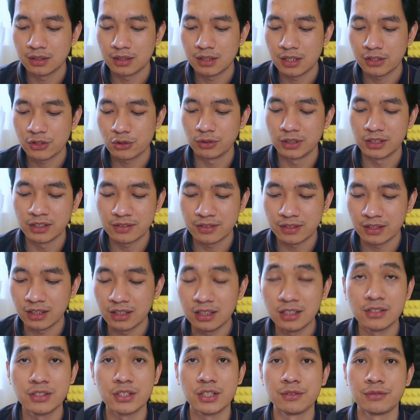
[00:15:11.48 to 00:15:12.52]
actually, it's
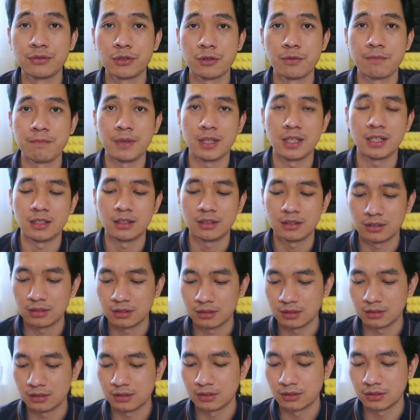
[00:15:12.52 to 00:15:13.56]
easy for me
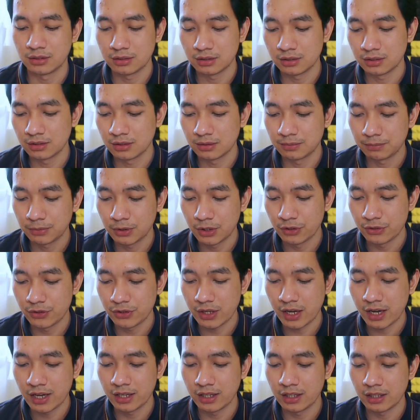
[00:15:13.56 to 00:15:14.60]
because
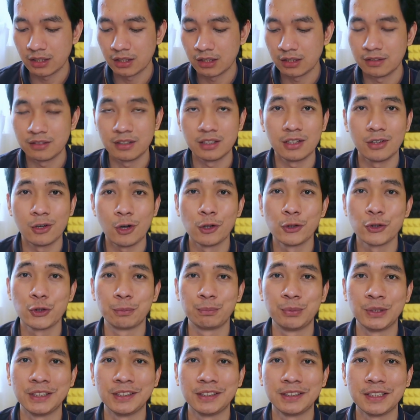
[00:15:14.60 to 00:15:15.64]
I also
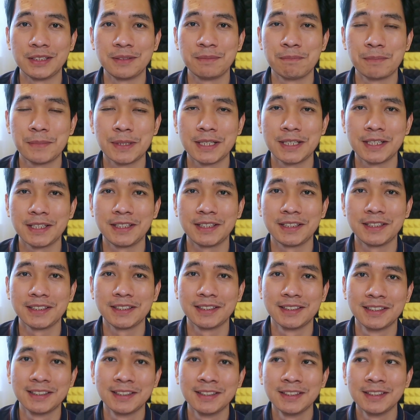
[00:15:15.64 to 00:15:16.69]
printed my
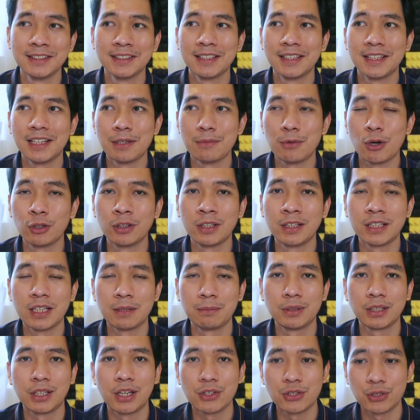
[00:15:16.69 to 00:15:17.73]
online
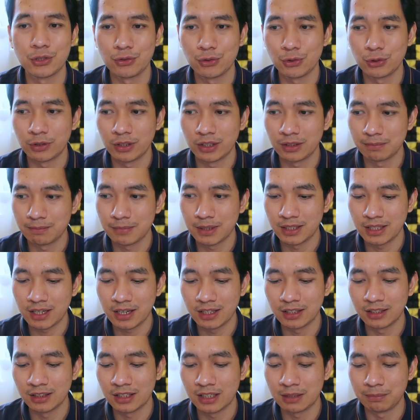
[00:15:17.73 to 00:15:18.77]
application during my
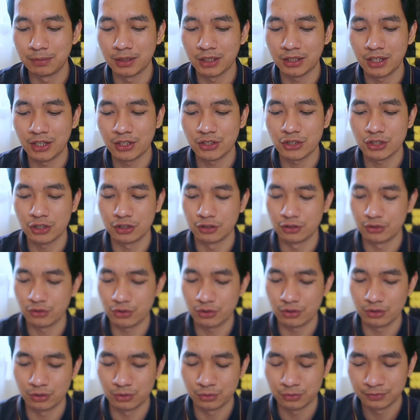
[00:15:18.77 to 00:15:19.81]
ILR application.
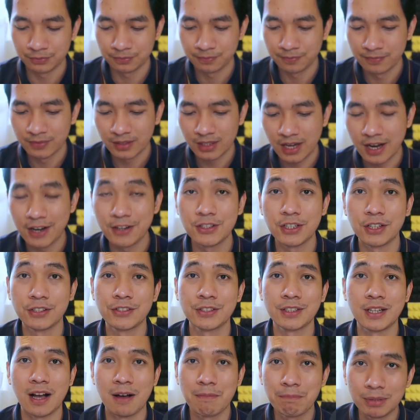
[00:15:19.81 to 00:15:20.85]
So I
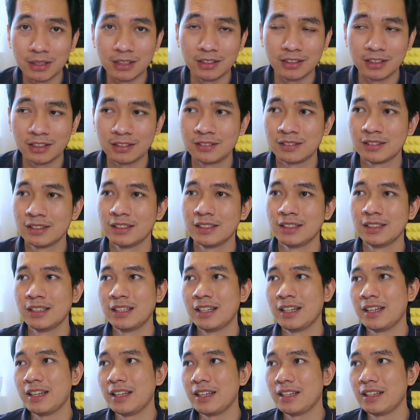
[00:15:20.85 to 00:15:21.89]
just copied it,
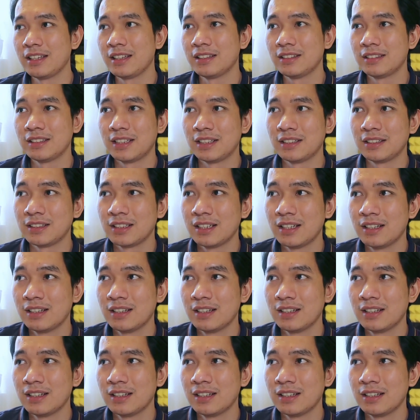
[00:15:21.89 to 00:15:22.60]
and